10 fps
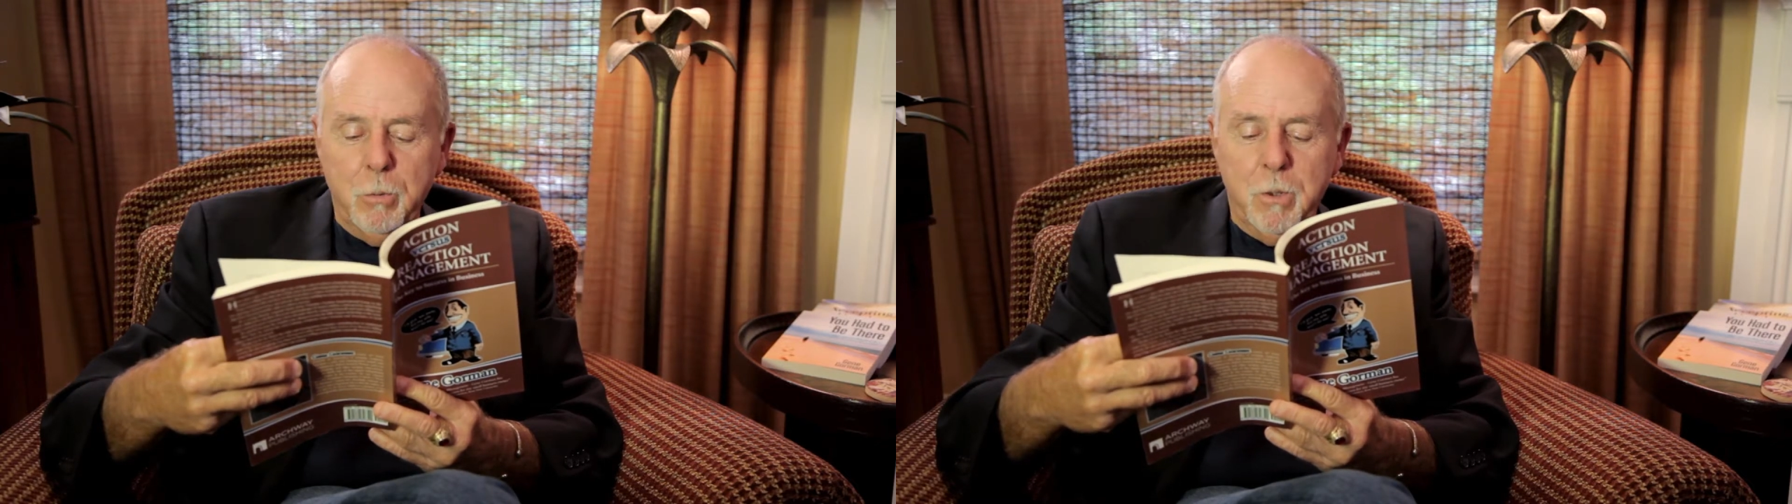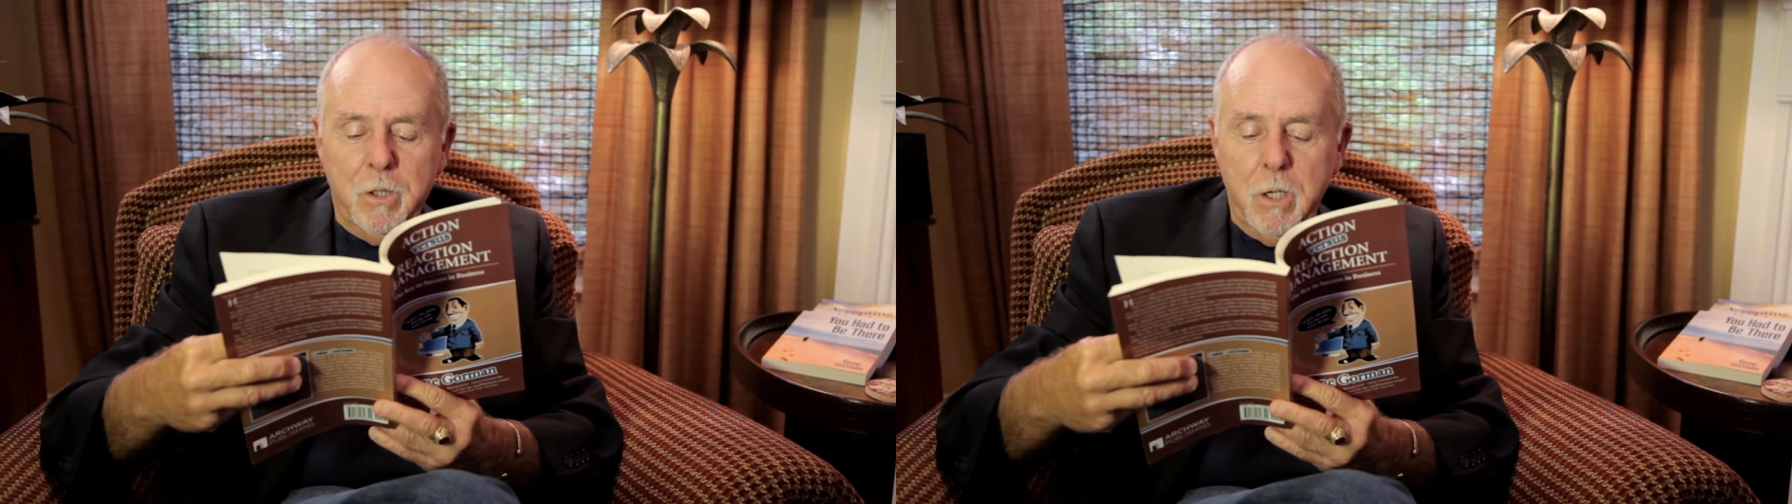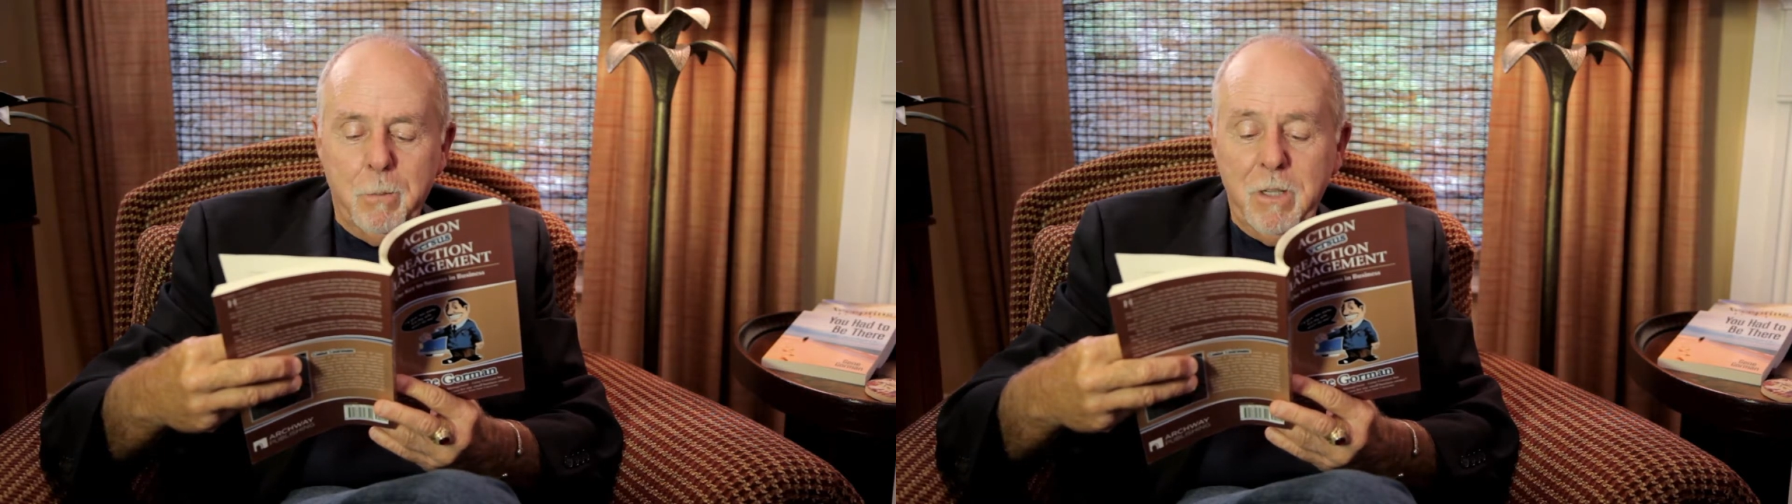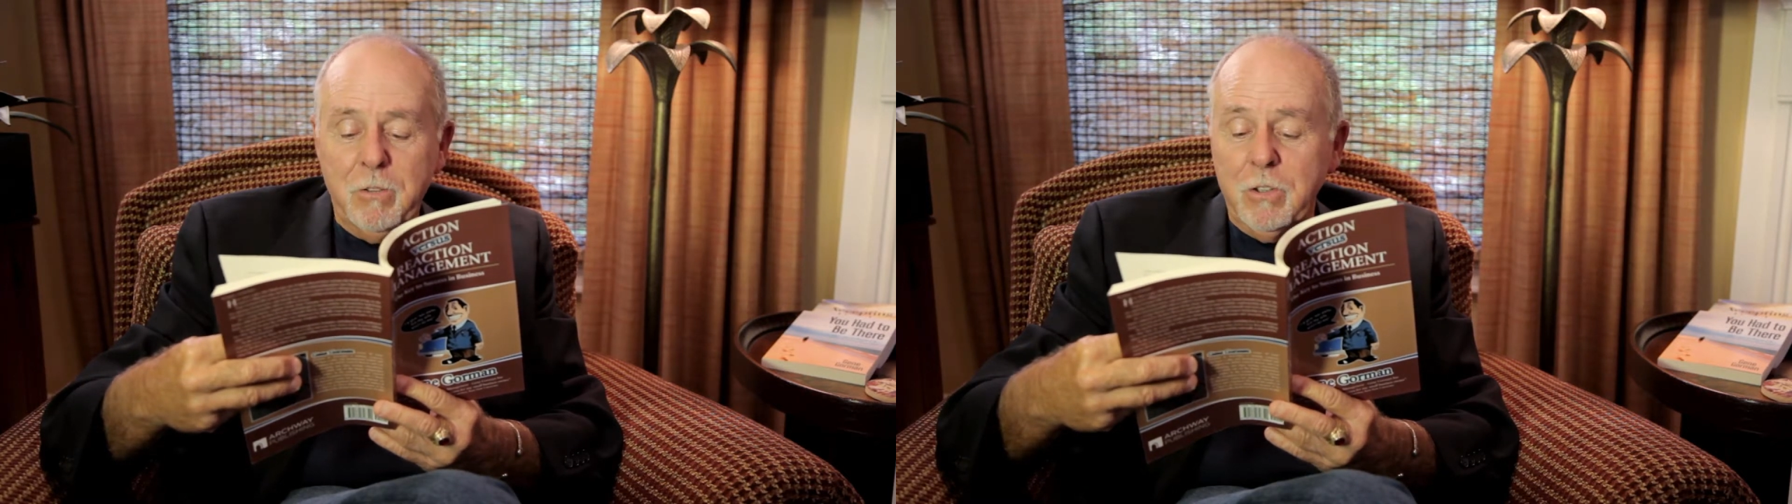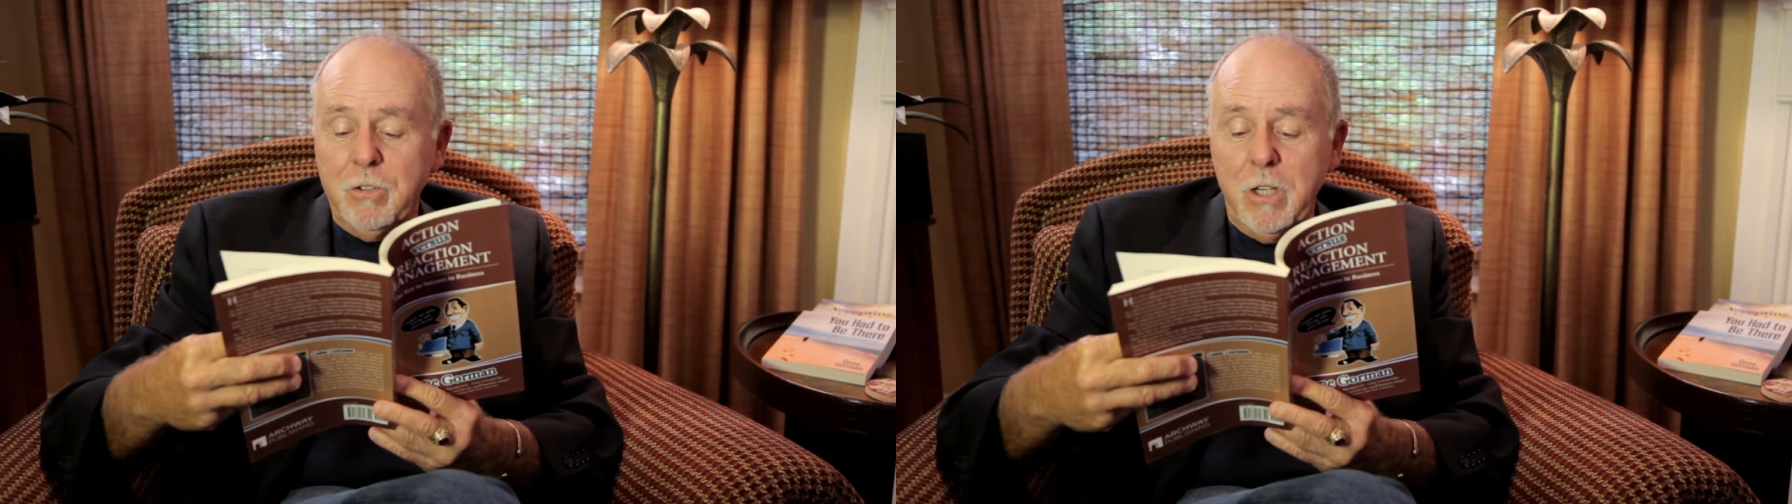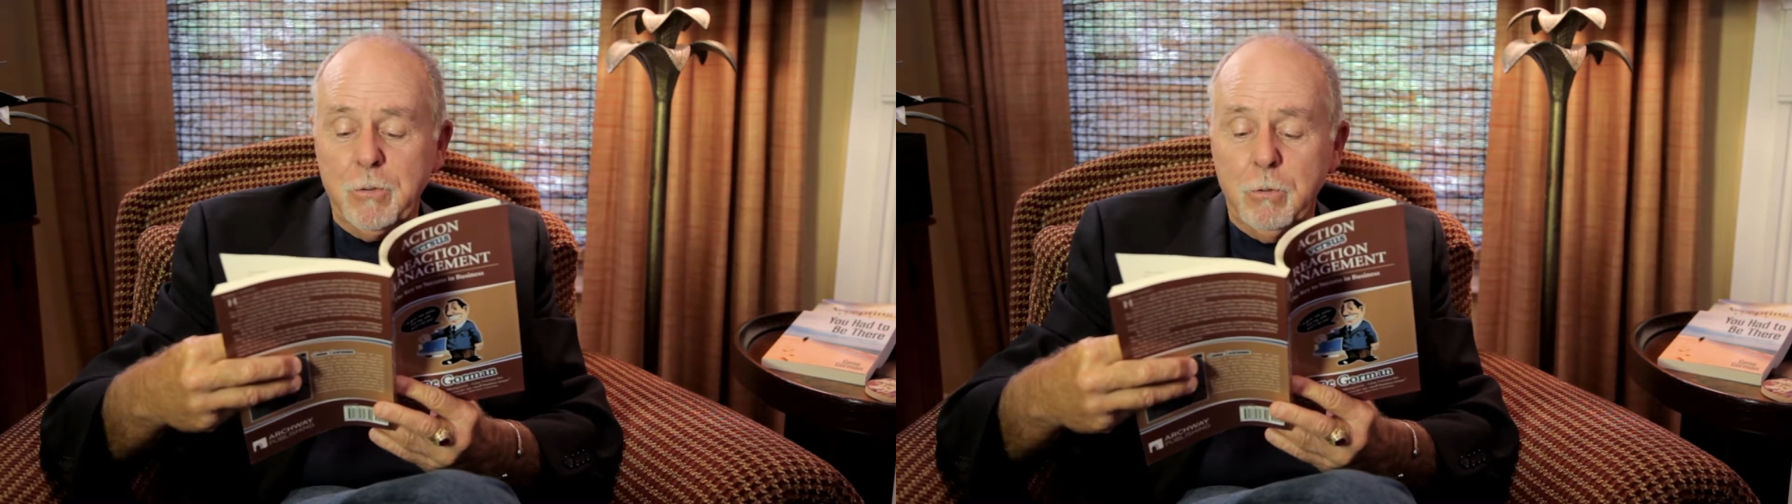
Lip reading: were going to be successful